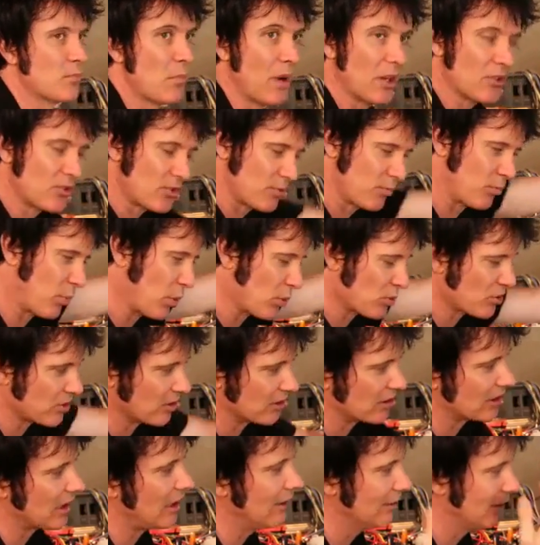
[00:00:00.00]
much boost
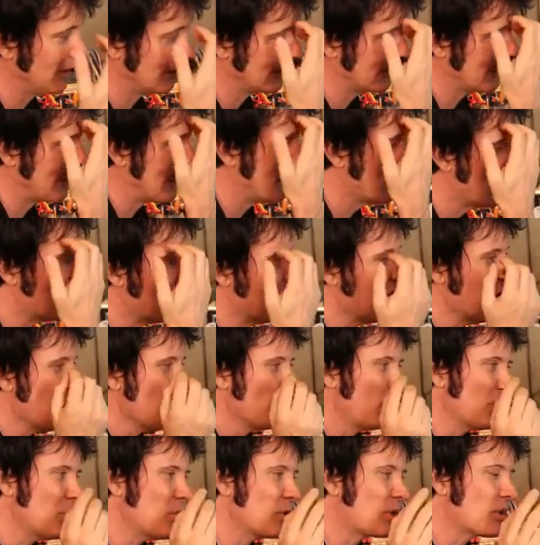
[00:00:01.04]
and cut like that,
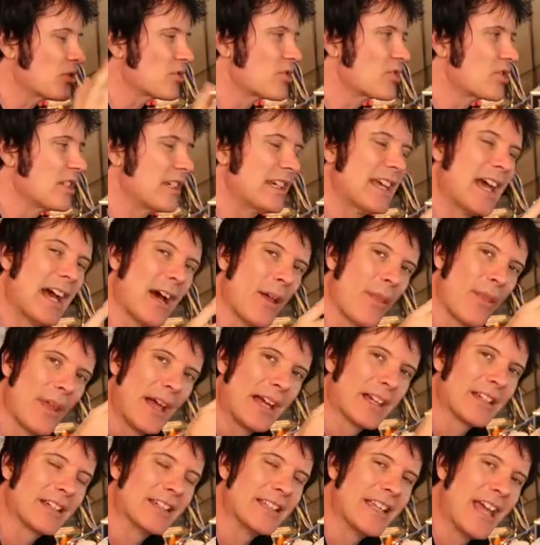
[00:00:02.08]
but you can see how
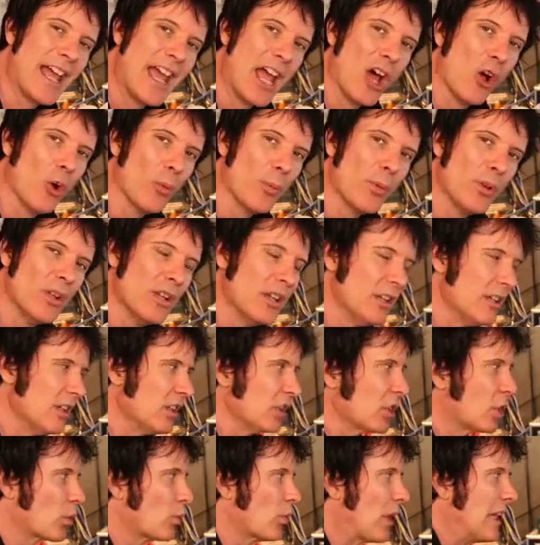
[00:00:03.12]
that can help
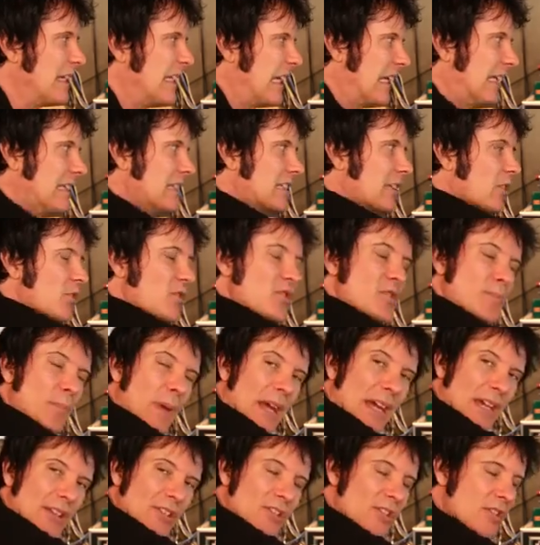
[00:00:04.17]
create a little
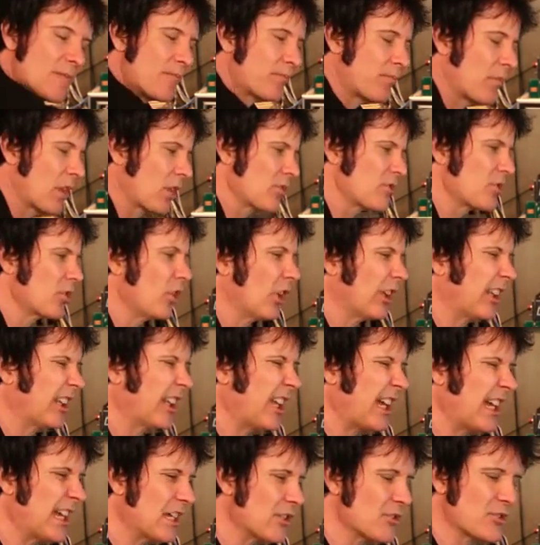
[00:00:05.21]
space. Because you've got
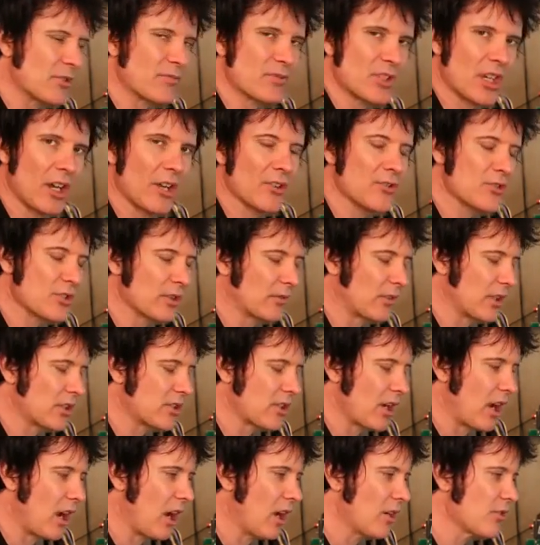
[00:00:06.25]
layers of tons of
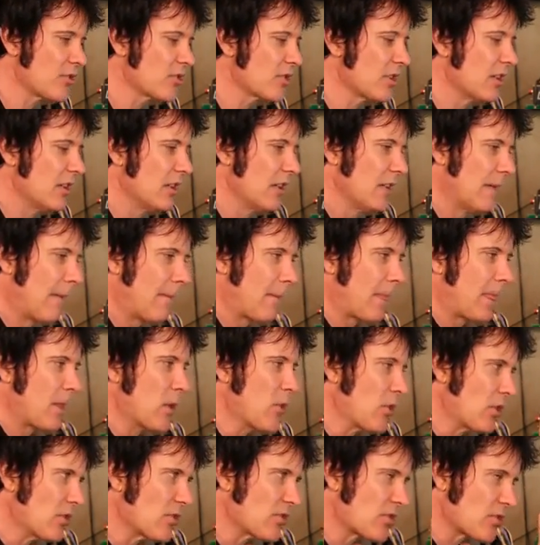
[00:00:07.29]
guitars,
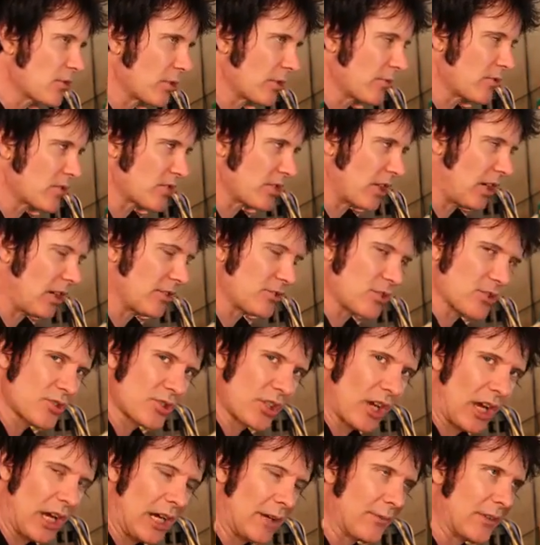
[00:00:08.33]
you can sort of start
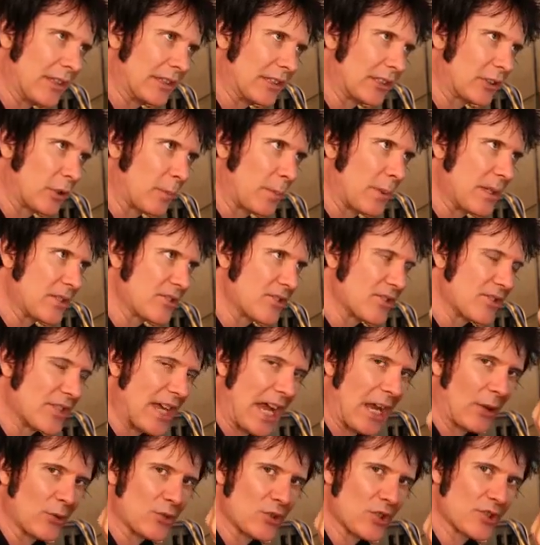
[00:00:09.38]
just carving little pieces
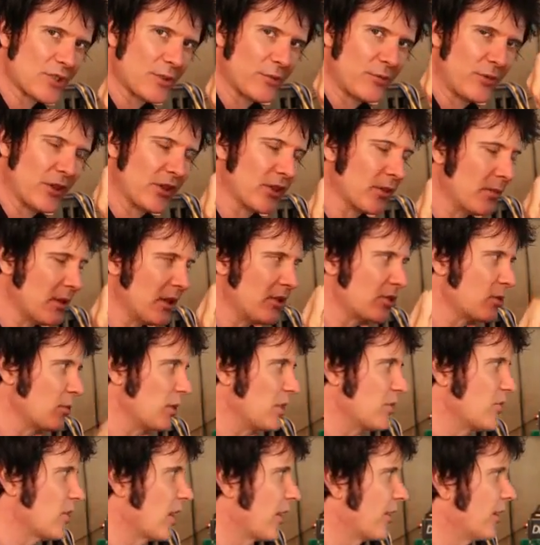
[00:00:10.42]
out just to fit them into
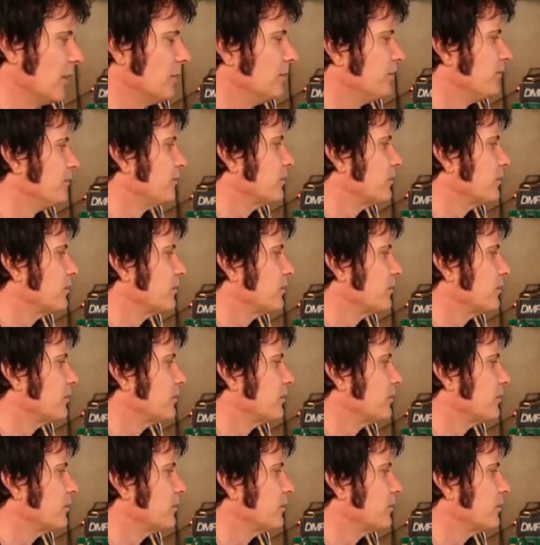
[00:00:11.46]
each other.